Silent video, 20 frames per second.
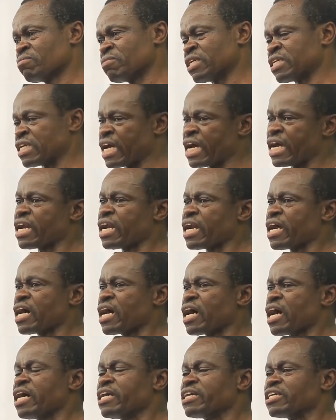Mandela
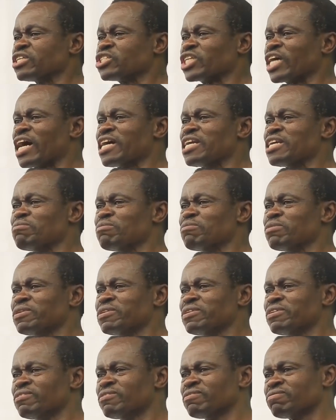had his
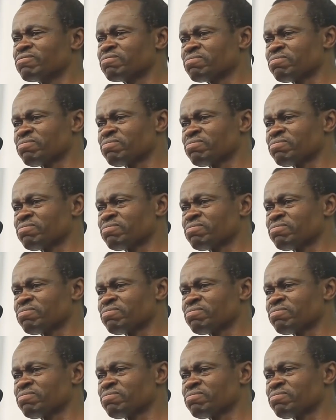honeymoon.